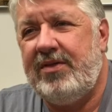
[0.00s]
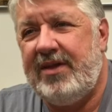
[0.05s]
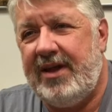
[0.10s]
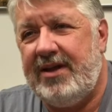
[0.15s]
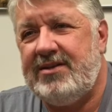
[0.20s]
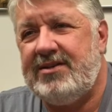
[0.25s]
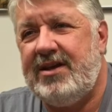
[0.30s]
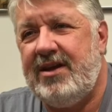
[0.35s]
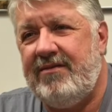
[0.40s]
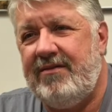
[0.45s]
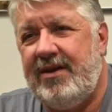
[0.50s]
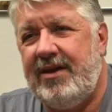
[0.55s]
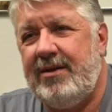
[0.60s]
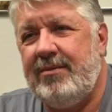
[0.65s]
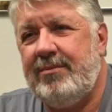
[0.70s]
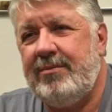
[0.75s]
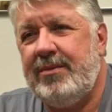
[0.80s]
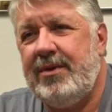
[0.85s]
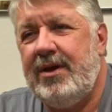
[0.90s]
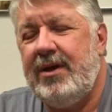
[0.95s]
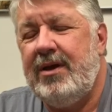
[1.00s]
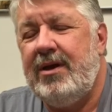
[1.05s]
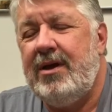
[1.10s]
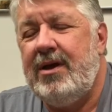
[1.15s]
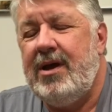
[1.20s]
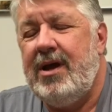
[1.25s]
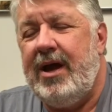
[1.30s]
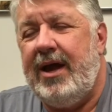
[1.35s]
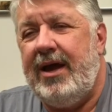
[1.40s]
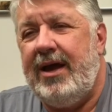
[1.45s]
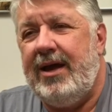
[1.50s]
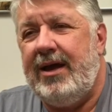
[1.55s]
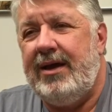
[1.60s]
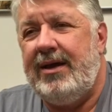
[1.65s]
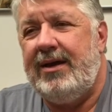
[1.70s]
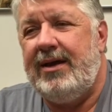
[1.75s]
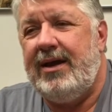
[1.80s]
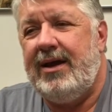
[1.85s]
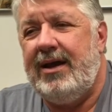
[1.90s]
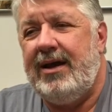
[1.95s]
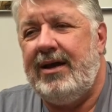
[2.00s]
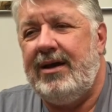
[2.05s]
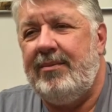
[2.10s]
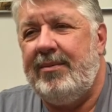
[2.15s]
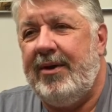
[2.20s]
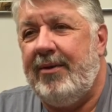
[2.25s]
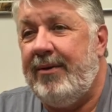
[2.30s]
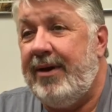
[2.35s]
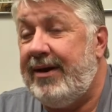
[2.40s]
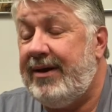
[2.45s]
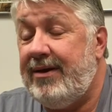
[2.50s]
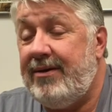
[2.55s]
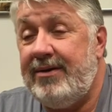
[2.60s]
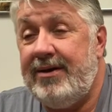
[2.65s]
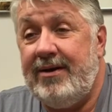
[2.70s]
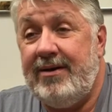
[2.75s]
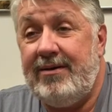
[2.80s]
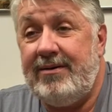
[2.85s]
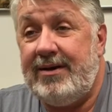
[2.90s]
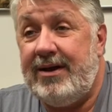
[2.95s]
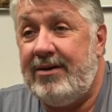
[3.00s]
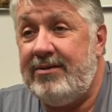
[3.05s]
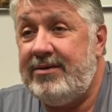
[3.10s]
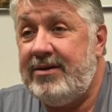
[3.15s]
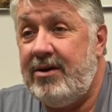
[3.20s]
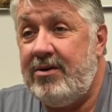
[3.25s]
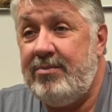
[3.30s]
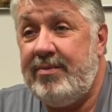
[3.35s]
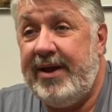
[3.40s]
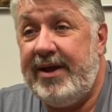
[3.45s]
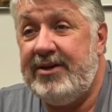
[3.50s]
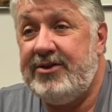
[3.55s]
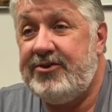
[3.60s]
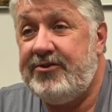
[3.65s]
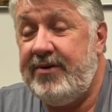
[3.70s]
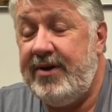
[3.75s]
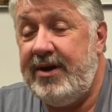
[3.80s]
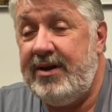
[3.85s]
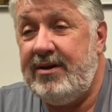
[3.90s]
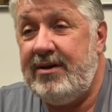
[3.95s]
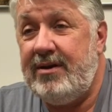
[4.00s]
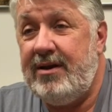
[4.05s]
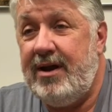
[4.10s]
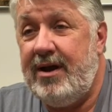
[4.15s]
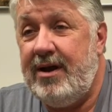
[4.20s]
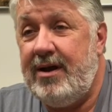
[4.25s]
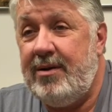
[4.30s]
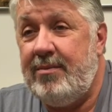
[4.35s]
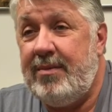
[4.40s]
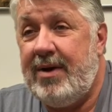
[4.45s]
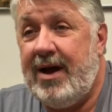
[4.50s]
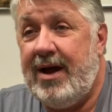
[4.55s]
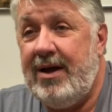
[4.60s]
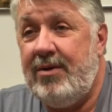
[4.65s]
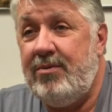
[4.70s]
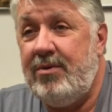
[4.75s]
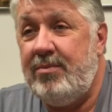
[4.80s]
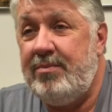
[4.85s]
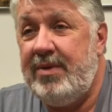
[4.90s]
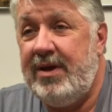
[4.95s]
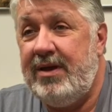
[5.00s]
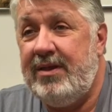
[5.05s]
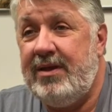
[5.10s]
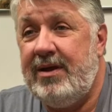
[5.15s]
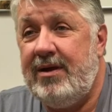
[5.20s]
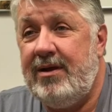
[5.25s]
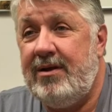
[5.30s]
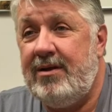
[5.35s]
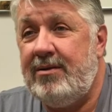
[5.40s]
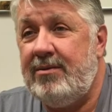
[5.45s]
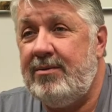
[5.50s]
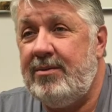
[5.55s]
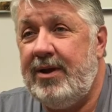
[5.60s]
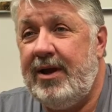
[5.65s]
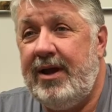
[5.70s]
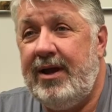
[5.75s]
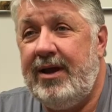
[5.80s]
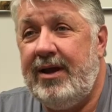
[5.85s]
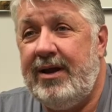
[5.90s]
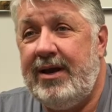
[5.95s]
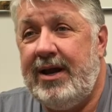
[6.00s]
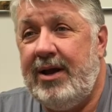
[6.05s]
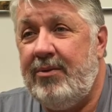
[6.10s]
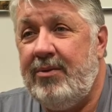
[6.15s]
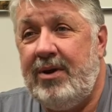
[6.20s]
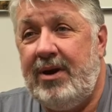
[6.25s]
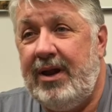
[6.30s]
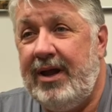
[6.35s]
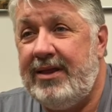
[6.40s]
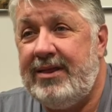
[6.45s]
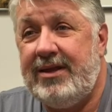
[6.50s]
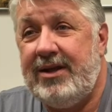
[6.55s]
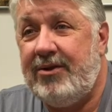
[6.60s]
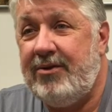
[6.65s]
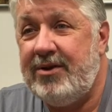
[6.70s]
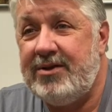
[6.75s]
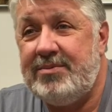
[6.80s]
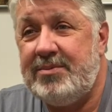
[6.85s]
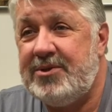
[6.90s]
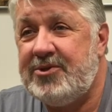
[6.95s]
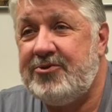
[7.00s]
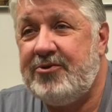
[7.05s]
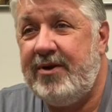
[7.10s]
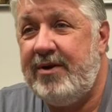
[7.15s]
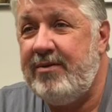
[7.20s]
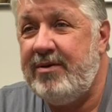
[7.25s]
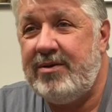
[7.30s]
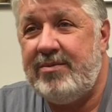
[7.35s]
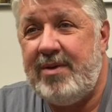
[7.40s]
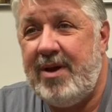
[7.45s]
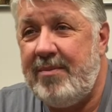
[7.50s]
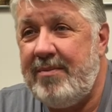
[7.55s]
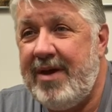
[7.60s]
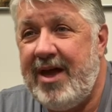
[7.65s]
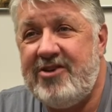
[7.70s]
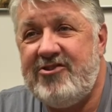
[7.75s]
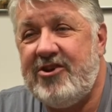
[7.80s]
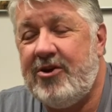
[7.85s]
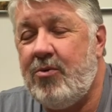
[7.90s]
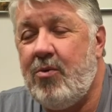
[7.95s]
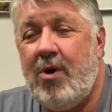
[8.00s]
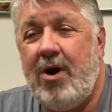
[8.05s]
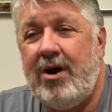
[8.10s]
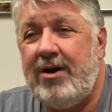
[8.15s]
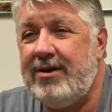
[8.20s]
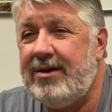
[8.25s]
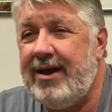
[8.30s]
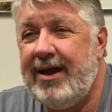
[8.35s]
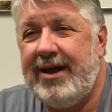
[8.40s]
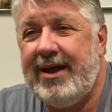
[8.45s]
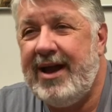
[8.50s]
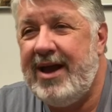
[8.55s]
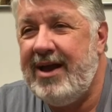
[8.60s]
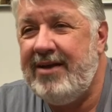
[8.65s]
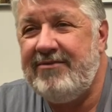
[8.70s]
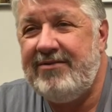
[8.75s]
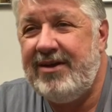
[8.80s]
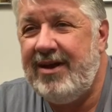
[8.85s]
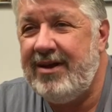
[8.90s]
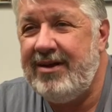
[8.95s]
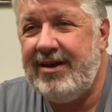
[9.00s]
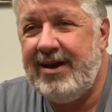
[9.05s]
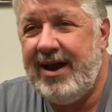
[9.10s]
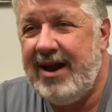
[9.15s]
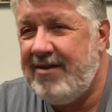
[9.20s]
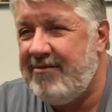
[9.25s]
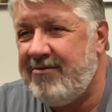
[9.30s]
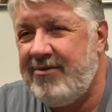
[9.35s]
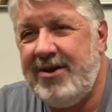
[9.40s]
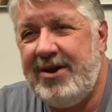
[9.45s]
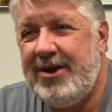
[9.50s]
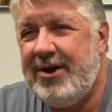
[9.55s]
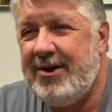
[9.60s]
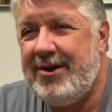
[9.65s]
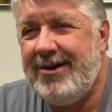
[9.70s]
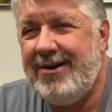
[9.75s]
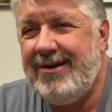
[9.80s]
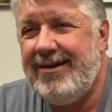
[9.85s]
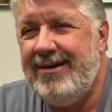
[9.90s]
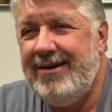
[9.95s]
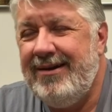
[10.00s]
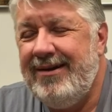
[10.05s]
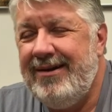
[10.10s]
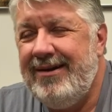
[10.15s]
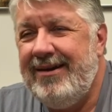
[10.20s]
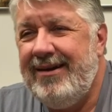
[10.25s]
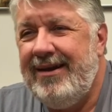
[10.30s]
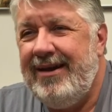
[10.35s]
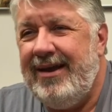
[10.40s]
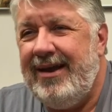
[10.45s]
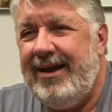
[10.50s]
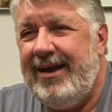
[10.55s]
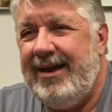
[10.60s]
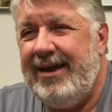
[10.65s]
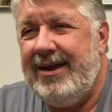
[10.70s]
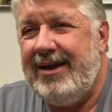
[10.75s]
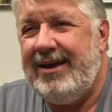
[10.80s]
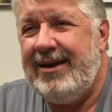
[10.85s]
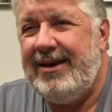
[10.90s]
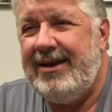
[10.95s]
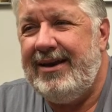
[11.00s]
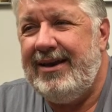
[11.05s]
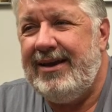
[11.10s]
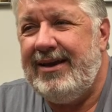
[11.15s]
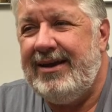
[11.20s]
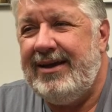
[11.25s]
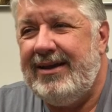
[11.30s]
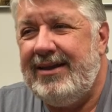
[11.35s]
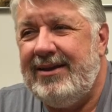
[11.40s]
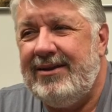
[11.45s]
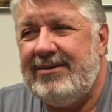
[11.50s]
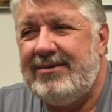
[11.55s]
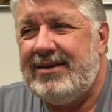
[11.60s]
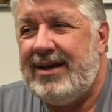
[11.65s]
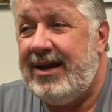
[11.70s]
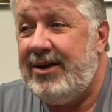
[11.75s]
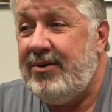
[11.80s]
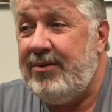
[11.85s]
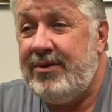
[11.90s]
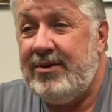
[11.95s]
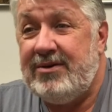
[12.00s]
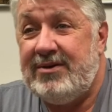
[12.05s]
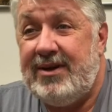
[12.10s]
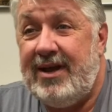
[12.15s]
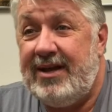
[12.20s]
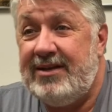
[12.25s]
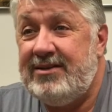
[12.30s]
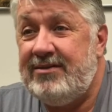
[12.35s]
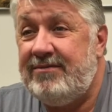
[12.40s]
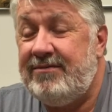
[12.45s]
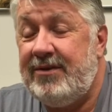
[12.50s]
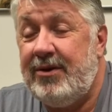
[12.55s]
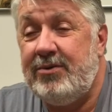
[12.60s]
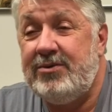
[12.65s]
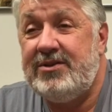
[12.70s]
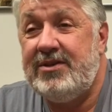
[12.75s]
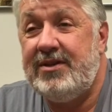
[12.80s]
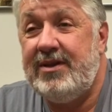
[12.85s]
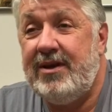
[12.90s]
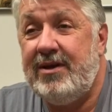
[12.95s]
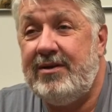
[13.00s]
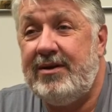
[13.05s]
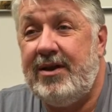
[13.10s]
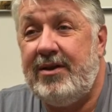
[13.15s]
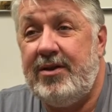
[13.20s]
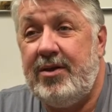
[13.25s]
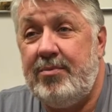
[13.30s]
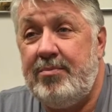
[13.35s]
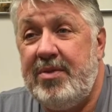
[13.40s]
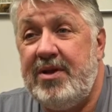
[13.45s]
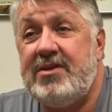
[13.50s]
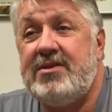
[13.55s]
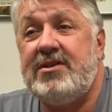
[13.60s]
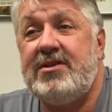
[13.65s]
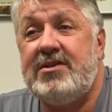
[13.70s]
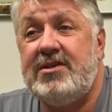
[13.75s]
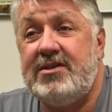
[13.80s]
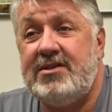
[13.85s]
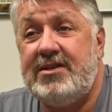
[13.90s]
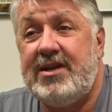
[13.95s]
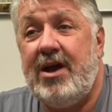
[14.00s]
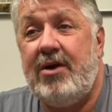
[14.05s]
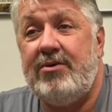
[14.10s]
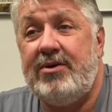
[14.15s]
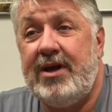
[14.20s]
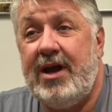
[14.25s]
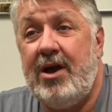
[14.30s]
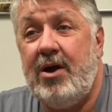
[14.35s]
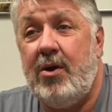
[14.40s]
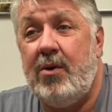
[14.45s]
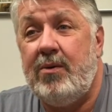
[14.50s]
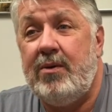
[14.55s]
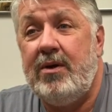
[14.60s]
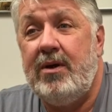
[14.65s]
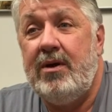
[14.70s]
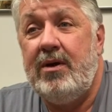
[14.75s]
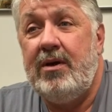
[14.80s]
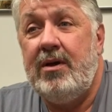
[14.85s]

Thanksgiving. And it'll be right down here, downtown Main Street. I will be there, and I will light the Christmas tree with my magic wand like I have done every year. And there's lots of floats in there. Now, the businesses downtown